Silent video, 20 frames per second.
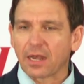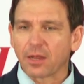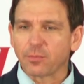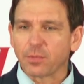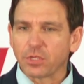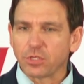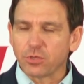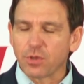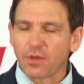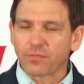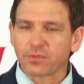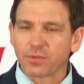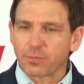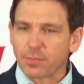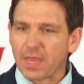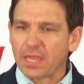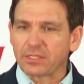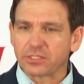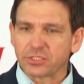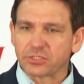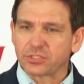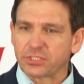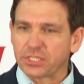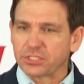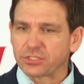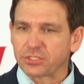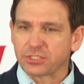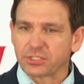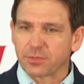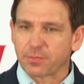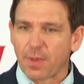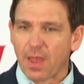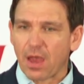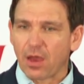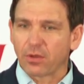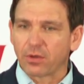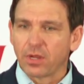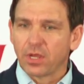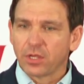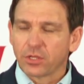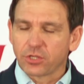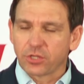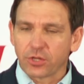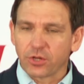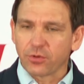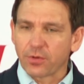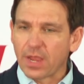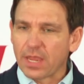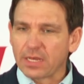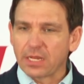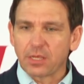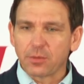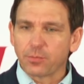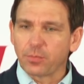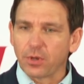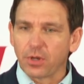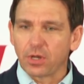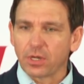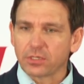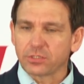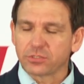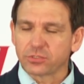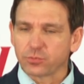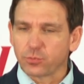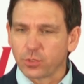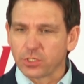I mean, you have to make decisions about curating books,